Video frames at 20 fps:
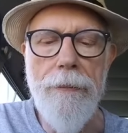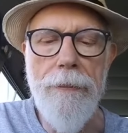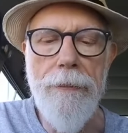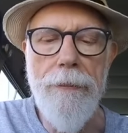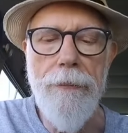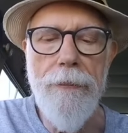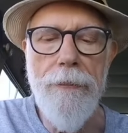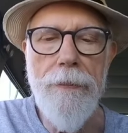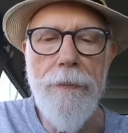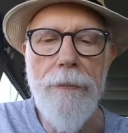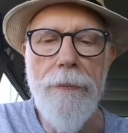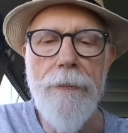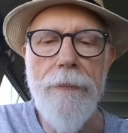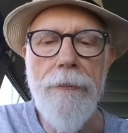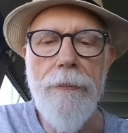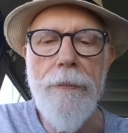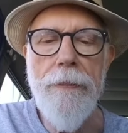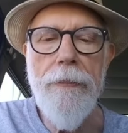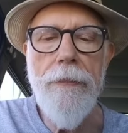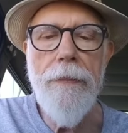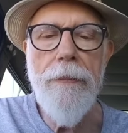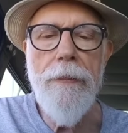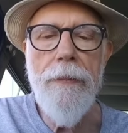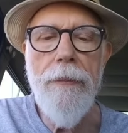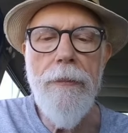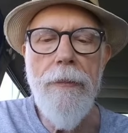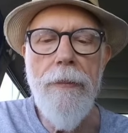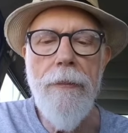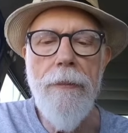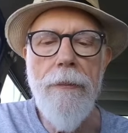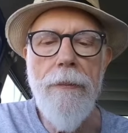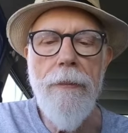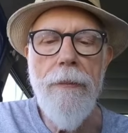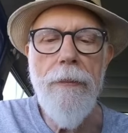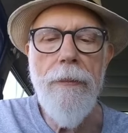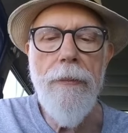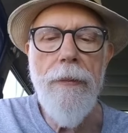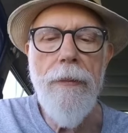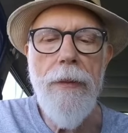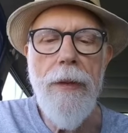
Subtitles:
No one is speaking in this clip.